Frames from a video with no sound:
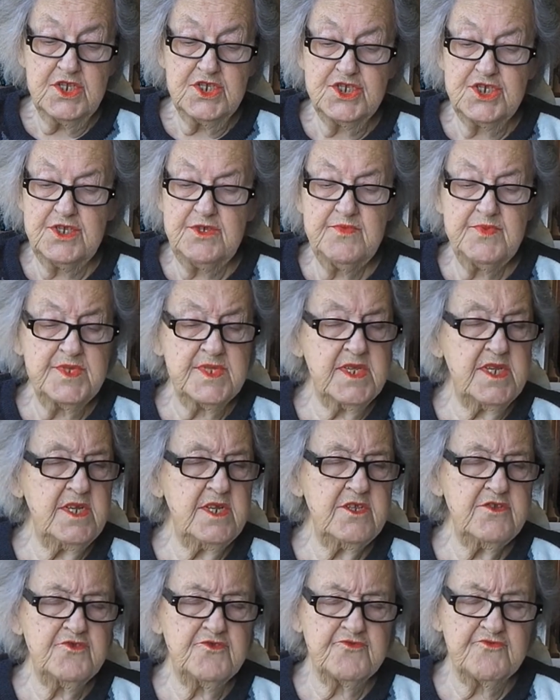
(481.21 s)
She was in
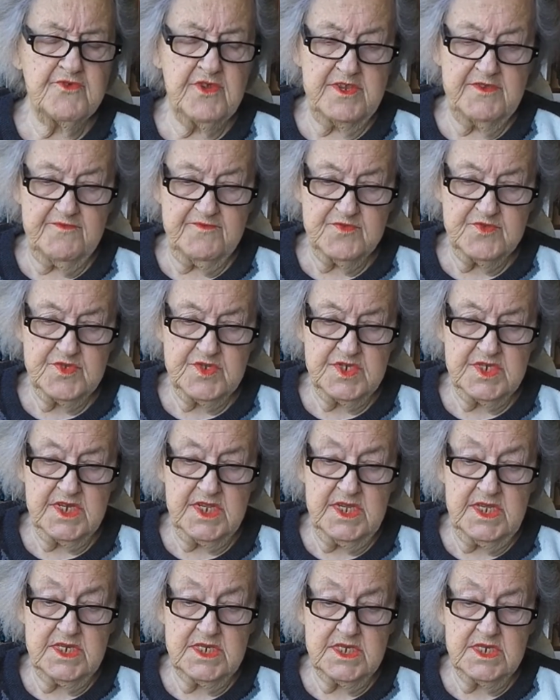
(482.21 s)
a dreadful
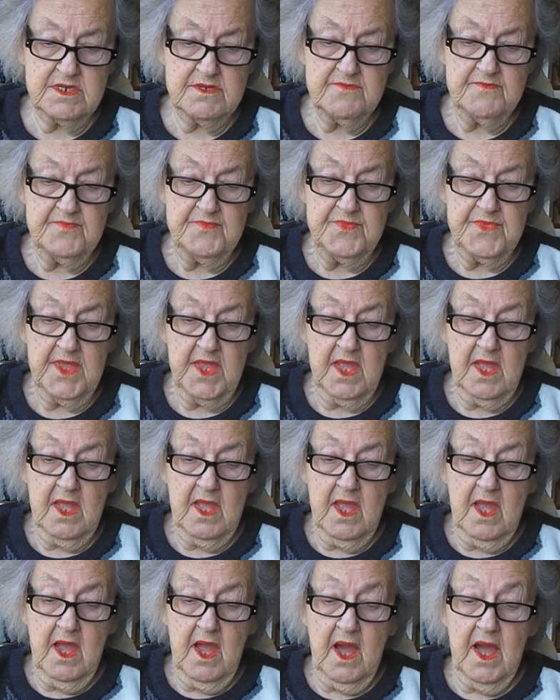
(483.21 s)
state.
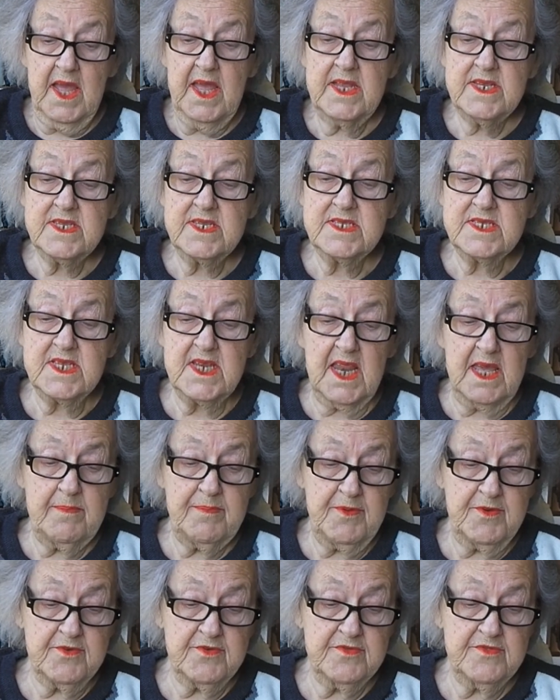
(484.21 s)
I had to
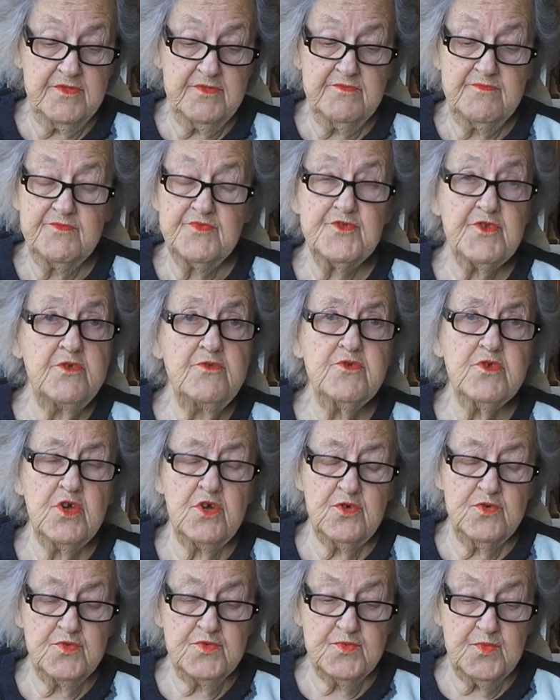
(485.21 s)
slap her and throw
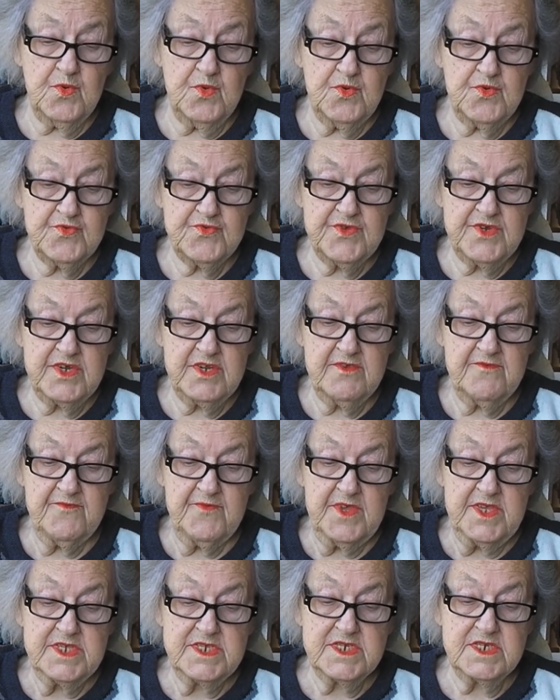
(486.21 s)
cold water in her
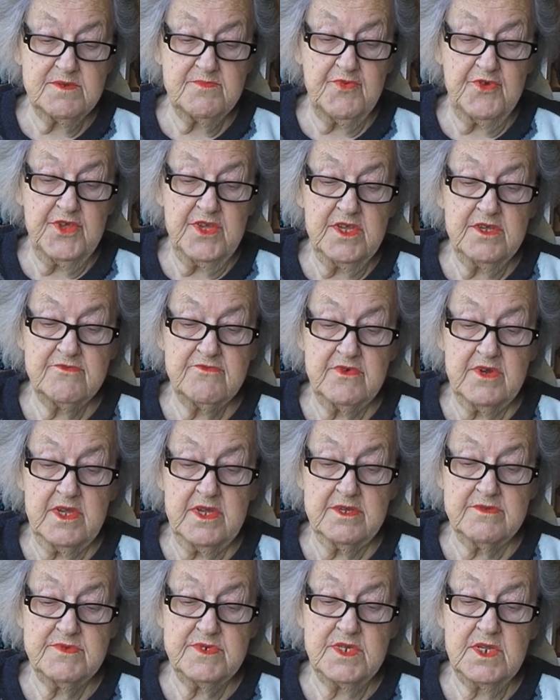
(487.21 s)
face to bring her
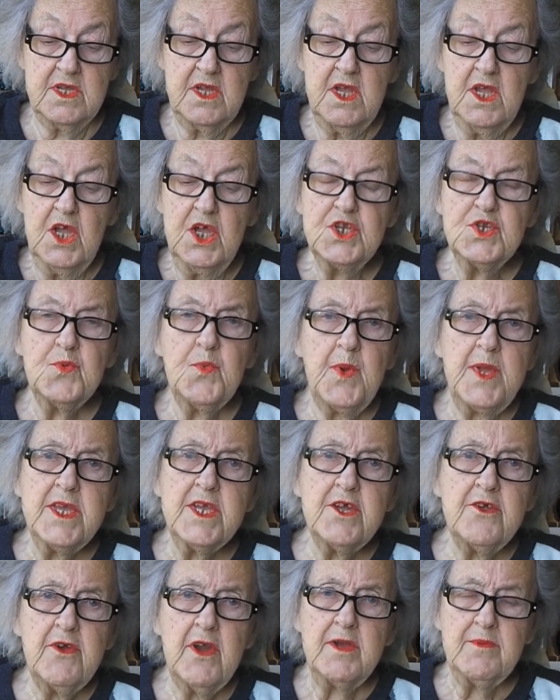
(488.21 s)
round, to
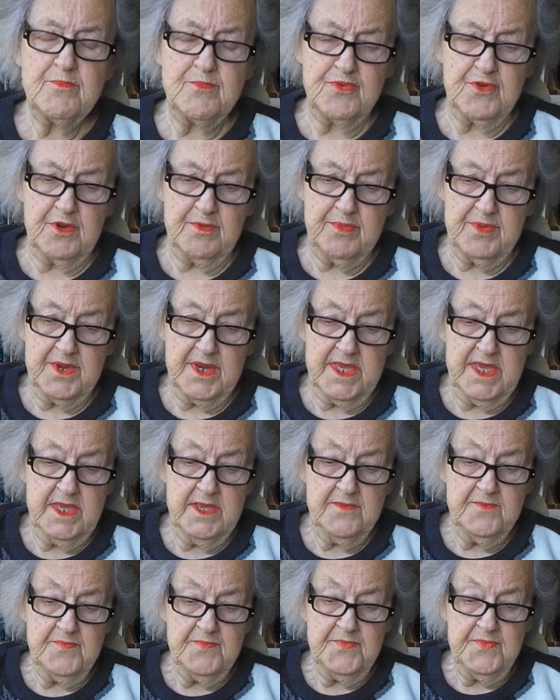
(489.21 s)
wake her up properly.